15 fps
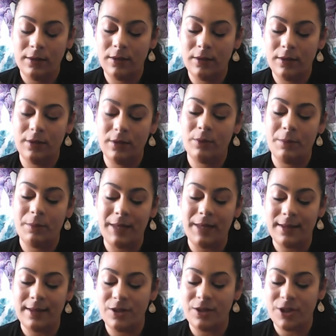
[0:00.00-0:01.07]
What
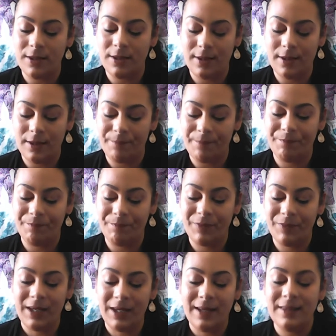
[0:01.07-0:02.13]
messages?
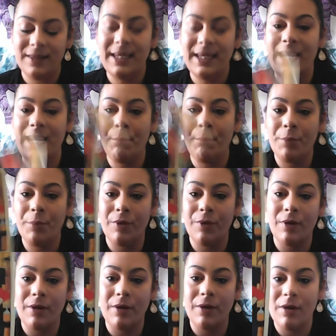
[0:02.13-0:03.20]
The
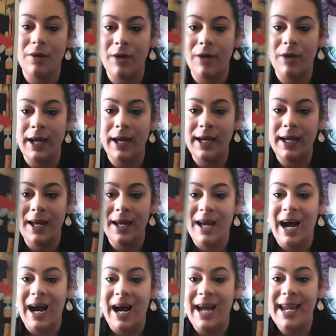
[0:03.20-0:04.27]
Emperor, okay?
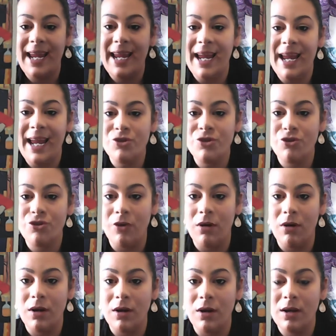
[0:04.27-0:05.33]
I am
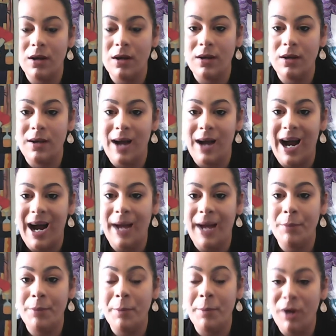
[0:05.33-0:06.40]
strong. I'm
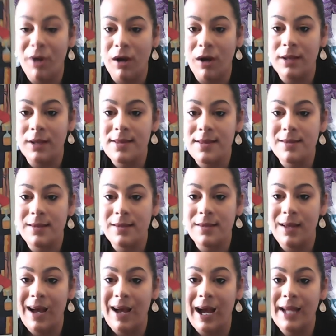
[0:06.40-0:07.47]
a boss.
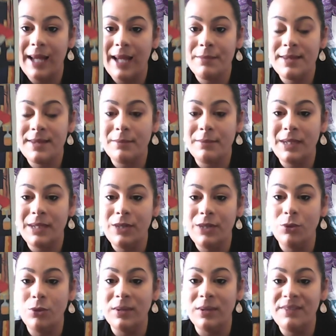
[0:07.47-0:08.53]
I am somebody
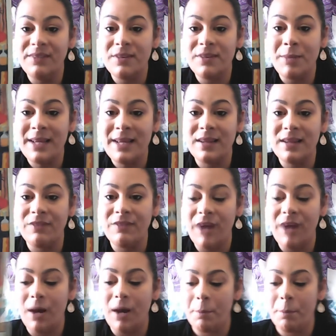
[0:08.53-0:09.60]
who lifts myself
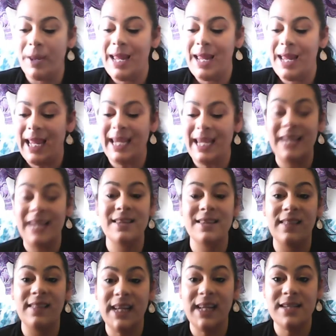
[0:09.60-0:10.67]
up and gets
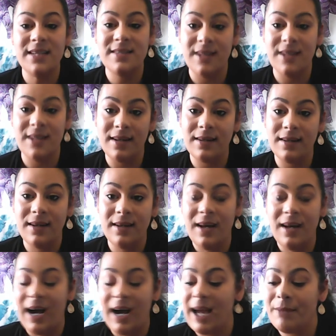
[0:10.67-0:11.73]
things done.
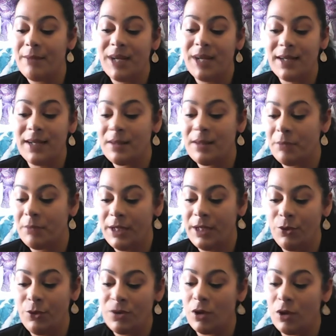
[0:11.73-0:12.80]
I am not somebody
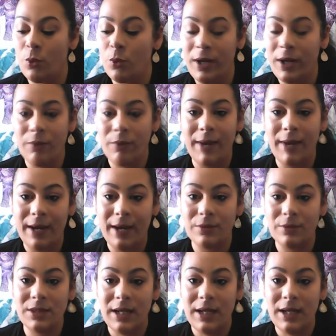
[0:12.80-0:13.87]
who's going to wait around
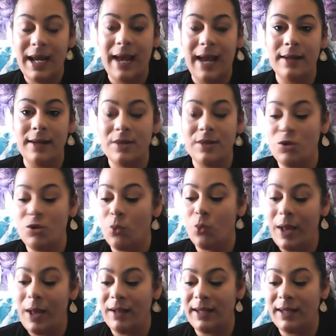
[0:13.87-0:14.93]
and
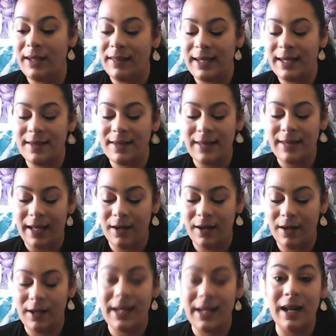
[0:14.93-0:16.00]
dwell in things that
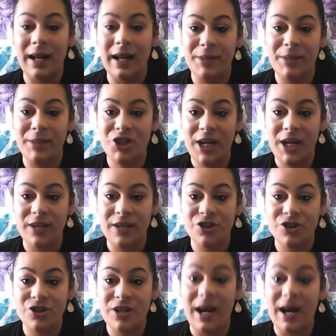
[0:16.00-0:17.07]
cannot be changed.
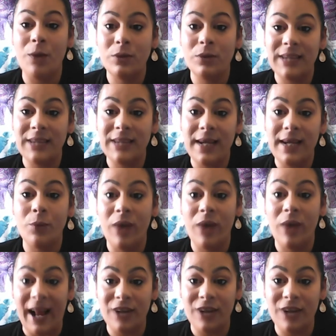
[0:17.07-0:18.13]
I will take what
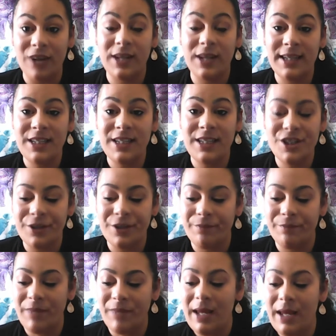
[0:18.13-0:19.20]
action I need to
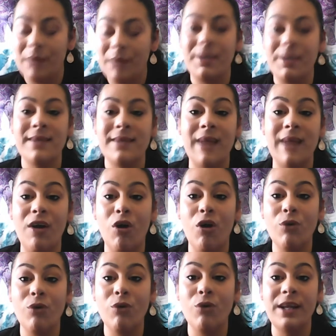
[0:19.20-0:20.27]
because I
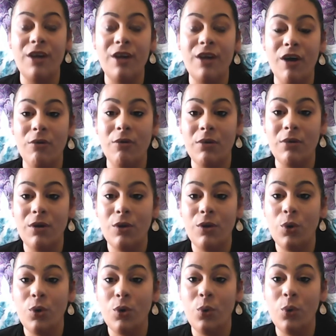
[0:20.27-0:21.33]
already know
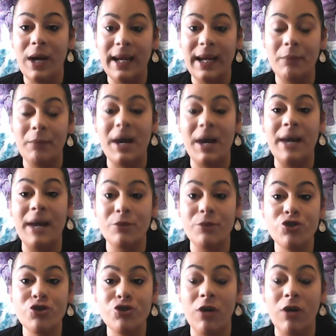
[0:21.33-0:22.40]
who I am. I am a
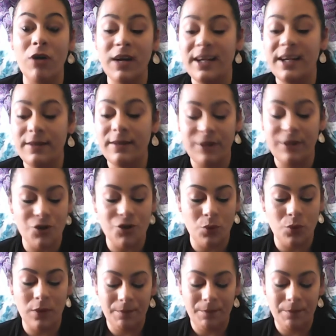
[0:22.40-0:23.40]
strong individual.